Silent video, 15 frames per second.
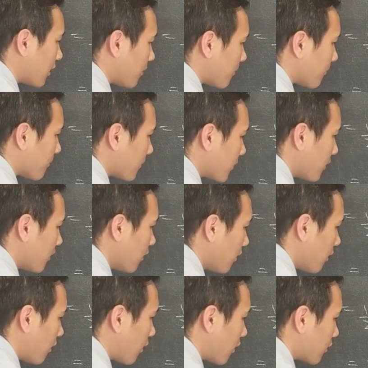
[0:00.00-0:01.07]
um,
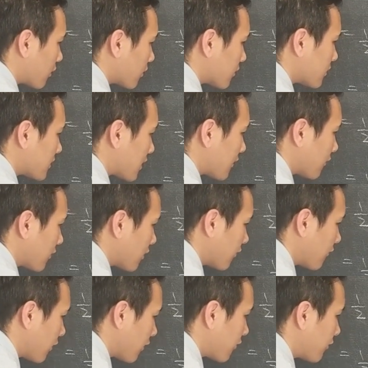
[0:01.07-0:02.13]
r to the 7th,
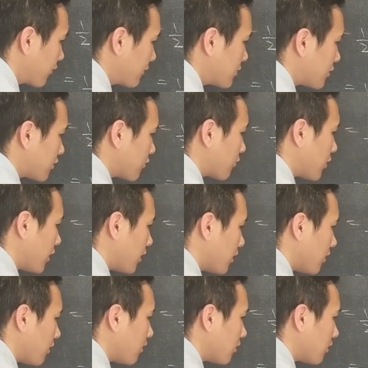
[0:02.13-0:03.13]
the value from 0 to 1.